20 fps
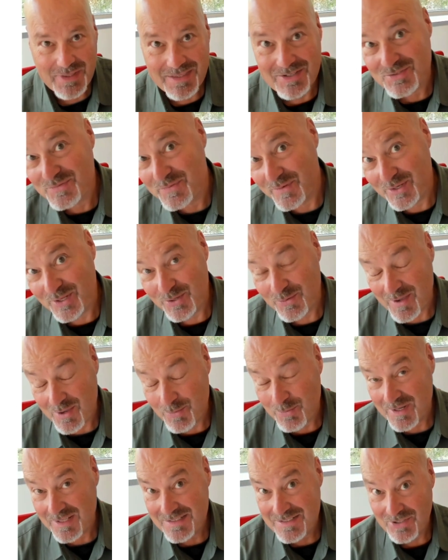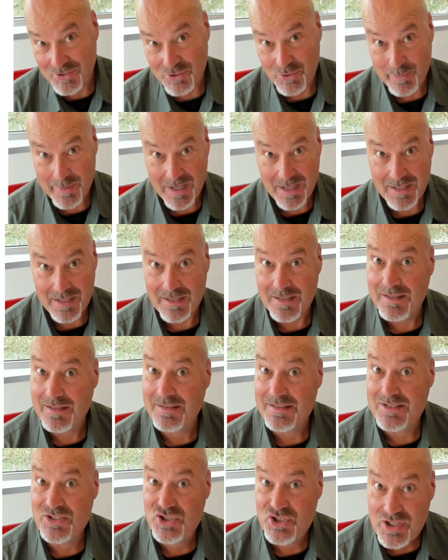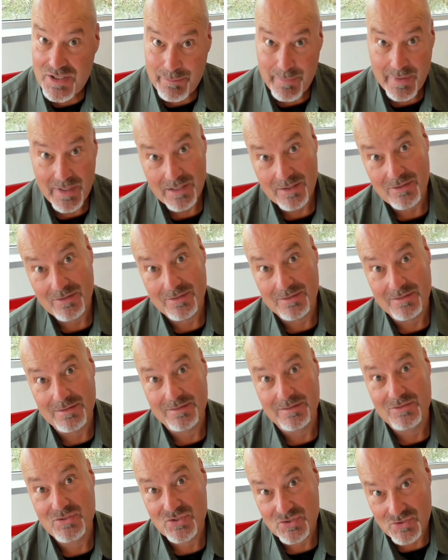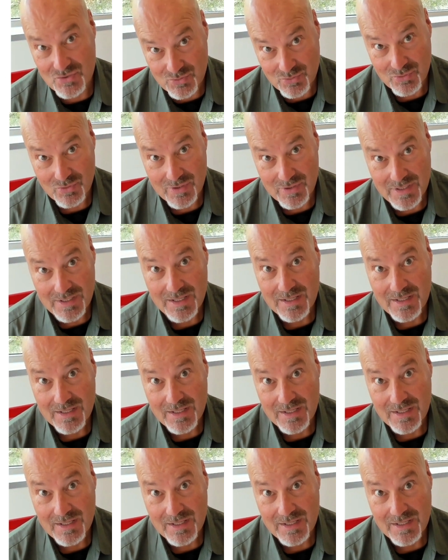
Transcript: this video, I want to tell you my Gmail story.